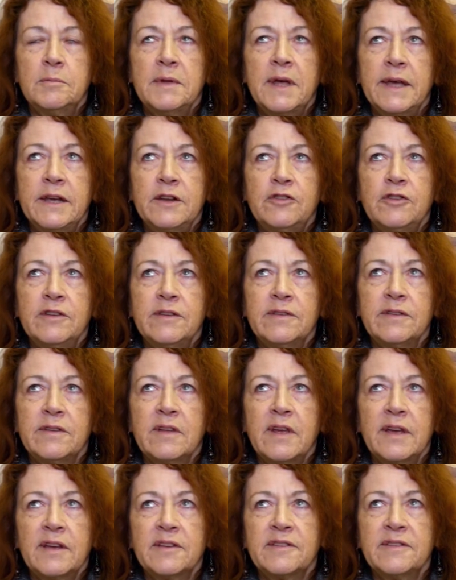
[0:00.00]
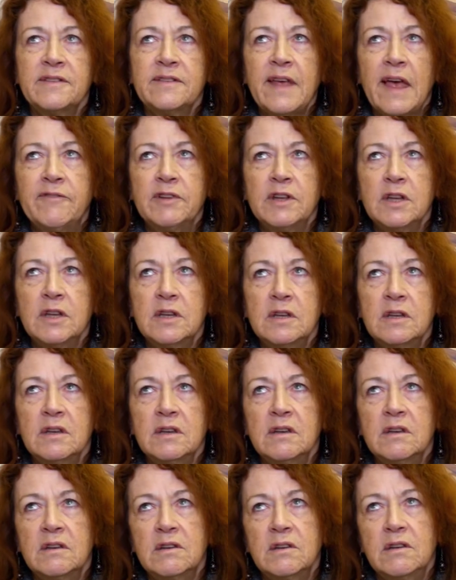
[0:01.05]
ages like
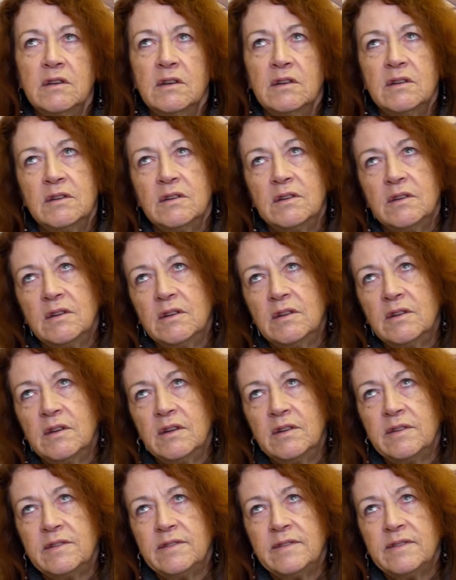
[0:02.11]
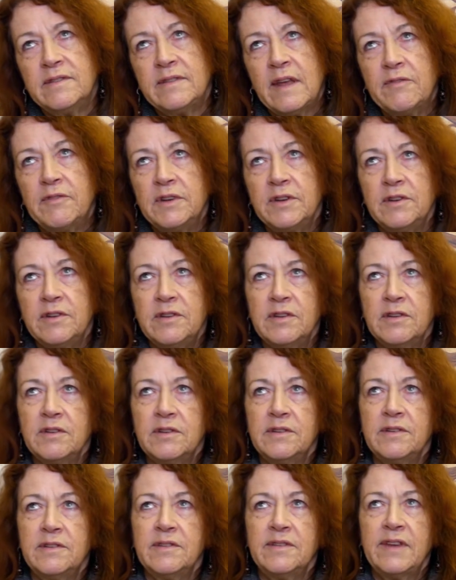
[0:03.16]
7 to
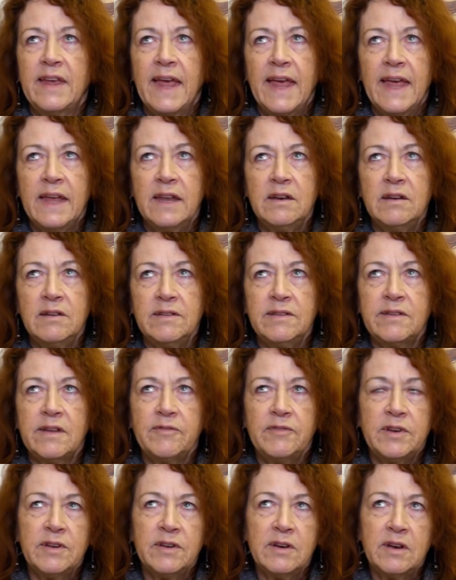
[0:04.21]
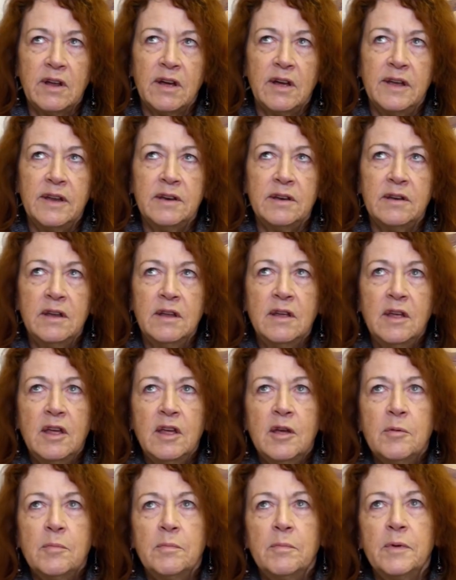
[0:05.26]
10, 7 to 9,
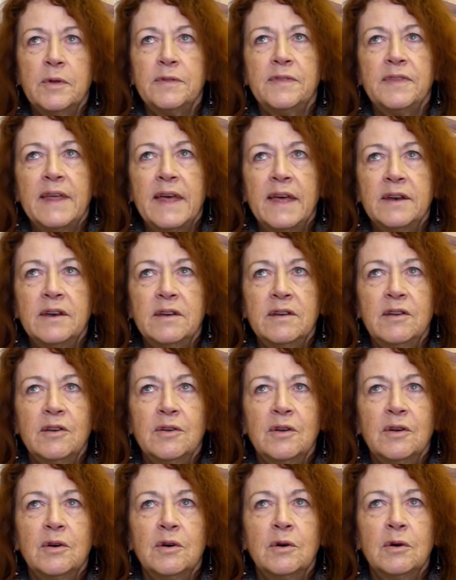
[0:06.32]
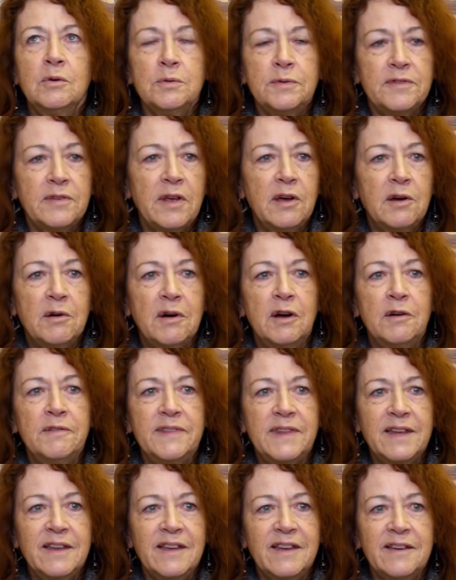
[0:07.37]
but then Also, over
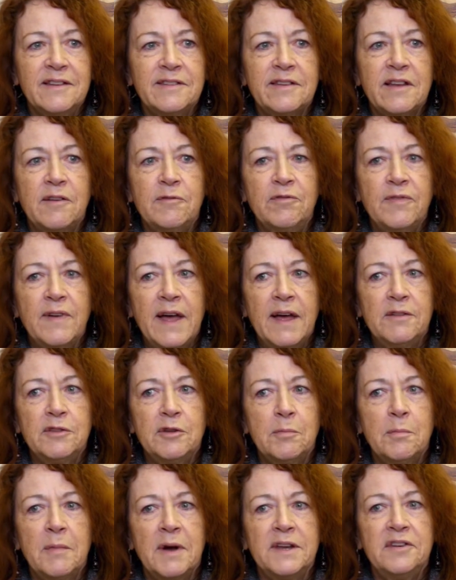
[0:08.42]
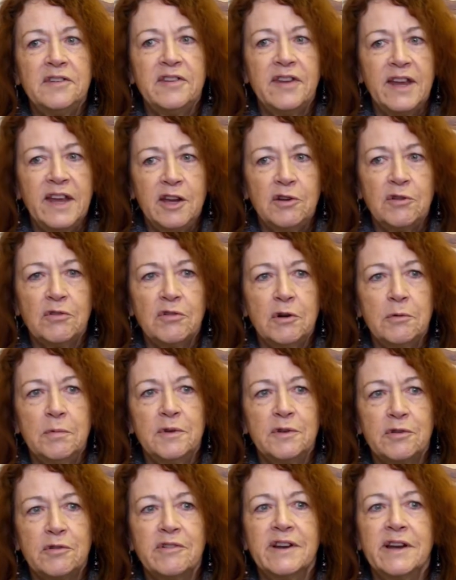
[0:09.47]
the years, I've found that my teen group
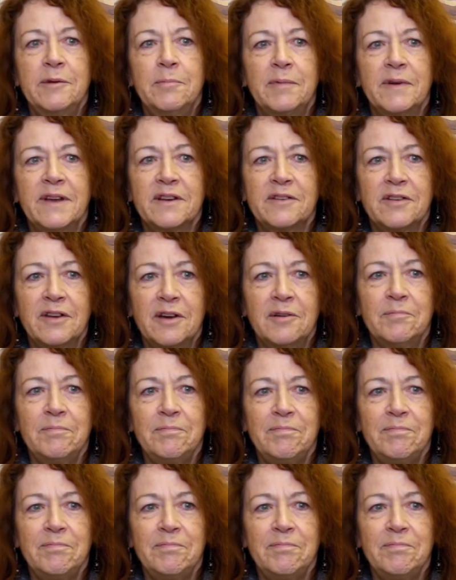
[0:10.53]
has really picked up.